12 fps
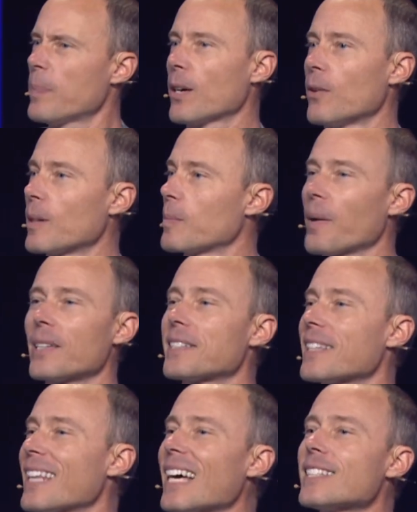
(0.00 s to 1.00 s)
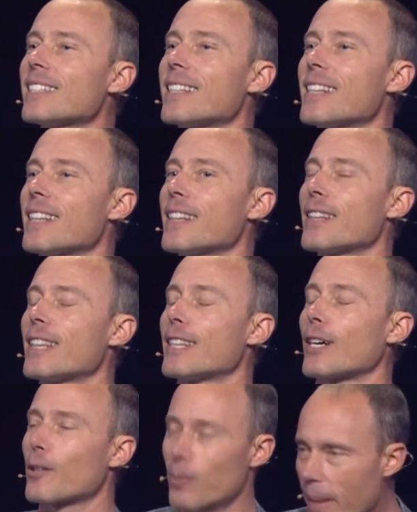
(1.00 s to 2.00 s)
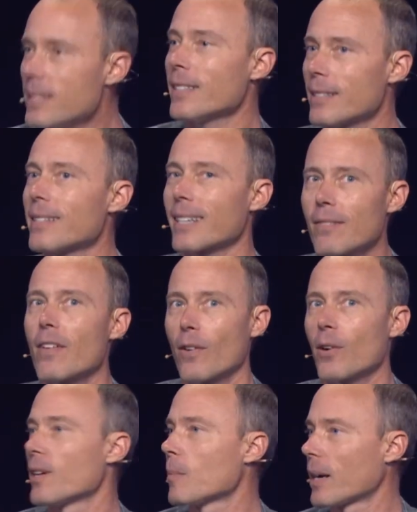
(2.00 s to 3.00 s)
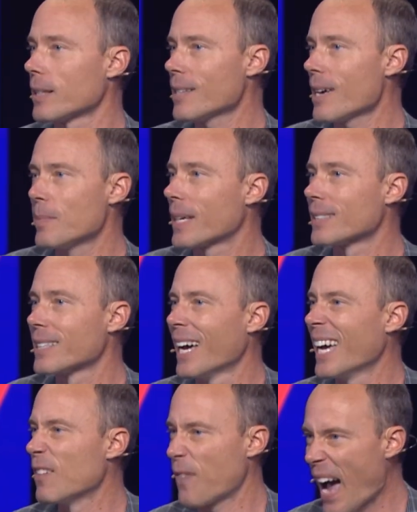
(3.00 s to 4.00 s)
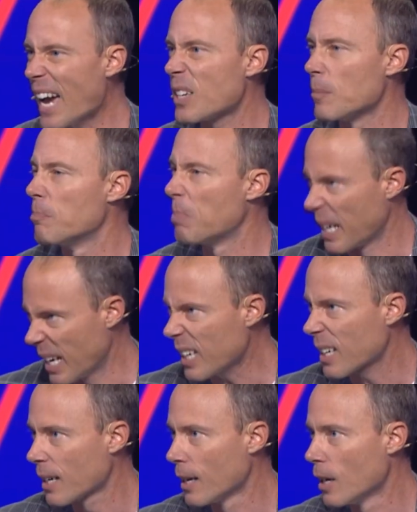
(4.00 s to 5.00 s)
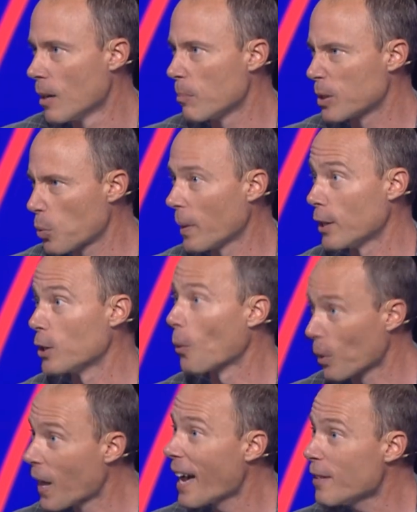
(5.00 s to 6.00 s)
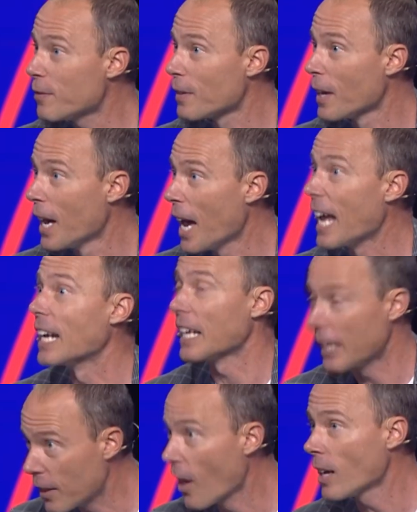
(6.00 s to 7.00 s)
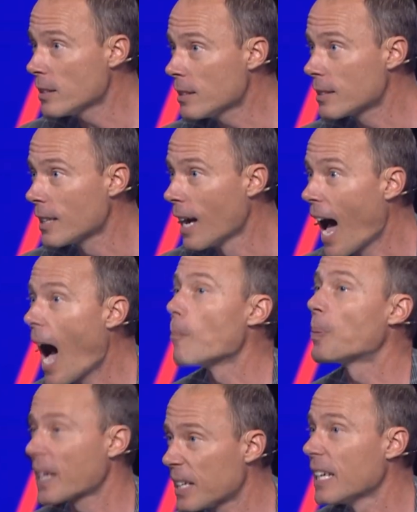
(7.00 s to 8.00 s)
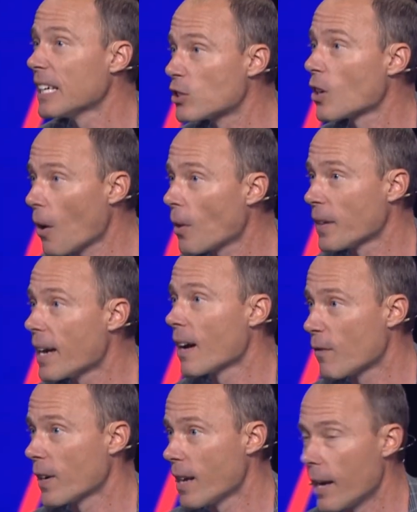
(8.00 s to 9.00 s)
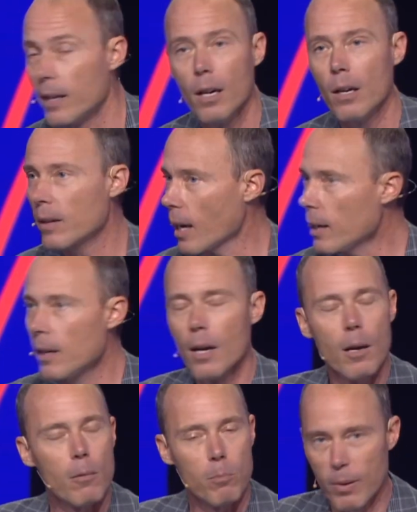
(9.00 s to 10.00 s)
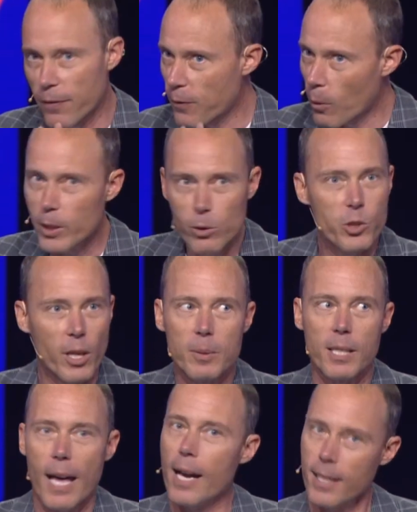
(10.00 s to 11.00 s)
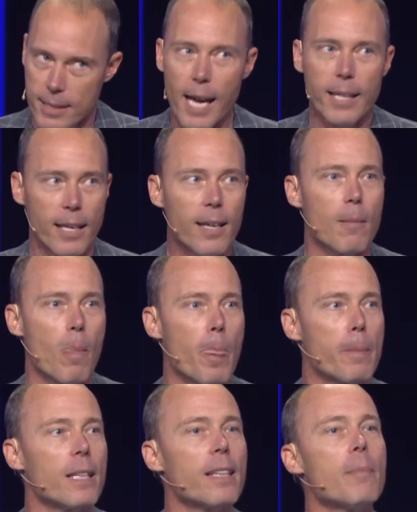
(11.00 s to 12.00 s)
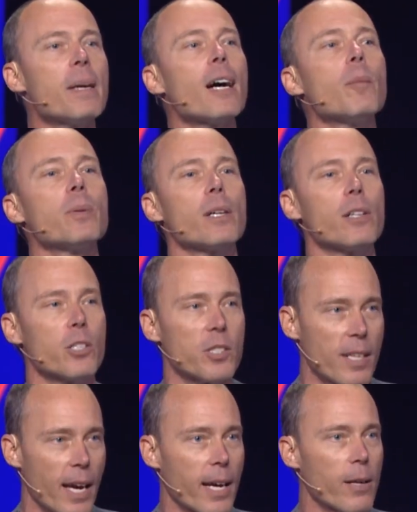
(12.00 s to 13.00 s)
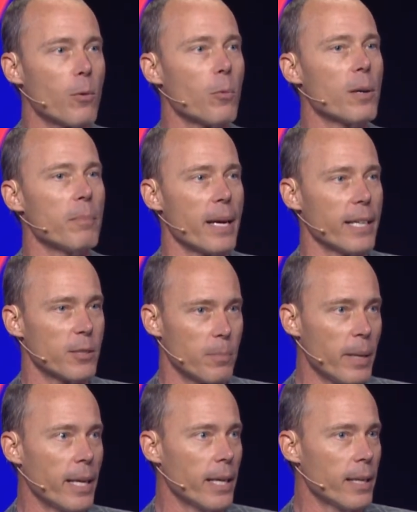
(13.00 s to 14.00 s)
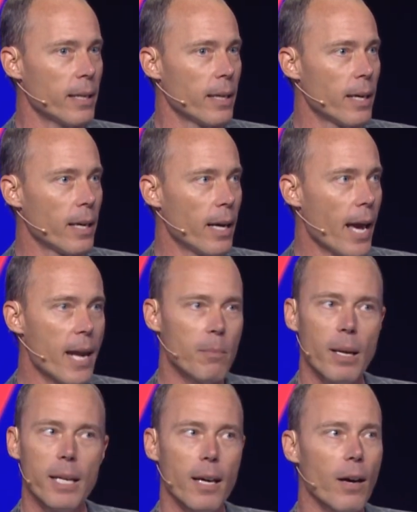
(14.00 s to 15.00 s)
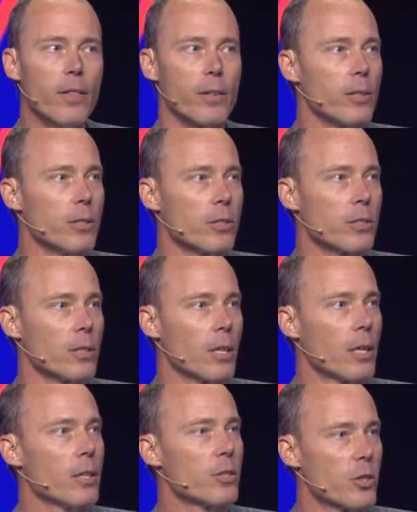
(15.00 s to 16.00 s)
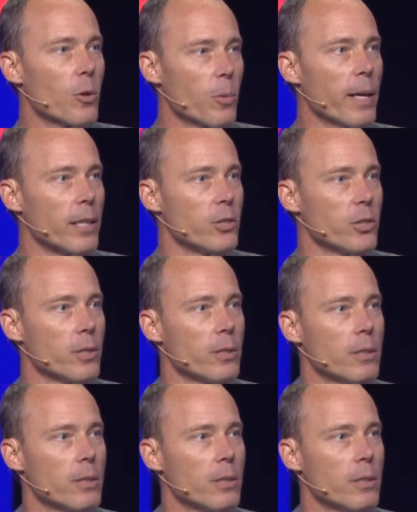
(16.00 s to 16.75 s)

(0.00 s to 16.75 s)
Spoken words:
be going, "Preston, that's the craziest thing I've ever heard anybody say, because if I had to pick between your life and Elon's, I'm picking his all day, every day." Okay, before you jump to that, because I get, but let me help you understand what makes me and many others so rich.